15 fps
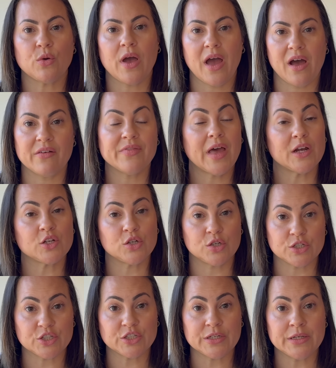have that
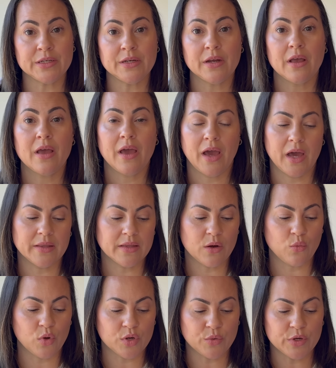cushion? And then
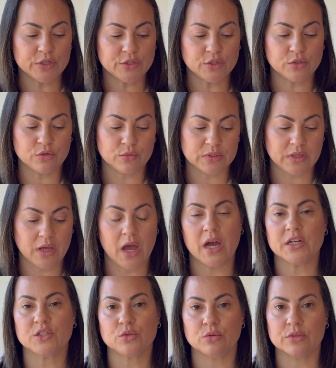what do I do with the
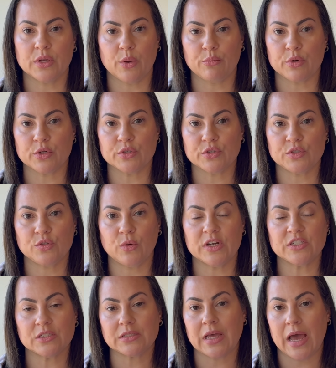actual numbers? Do I
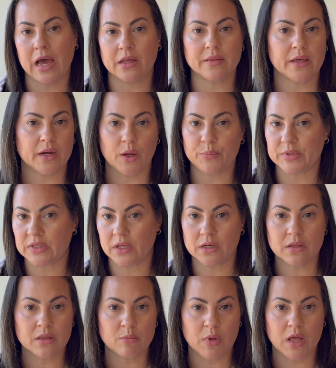just add that up at the end
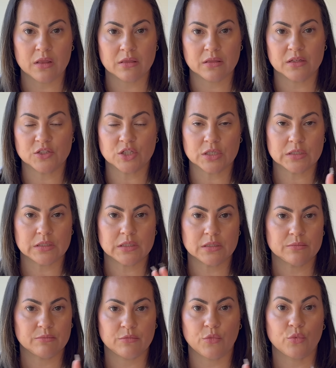of the month and just
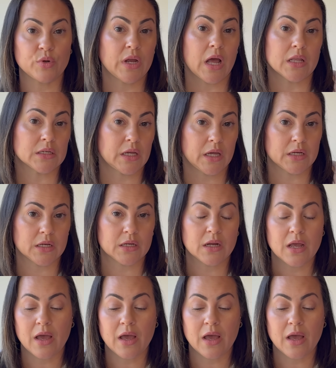reallocate it?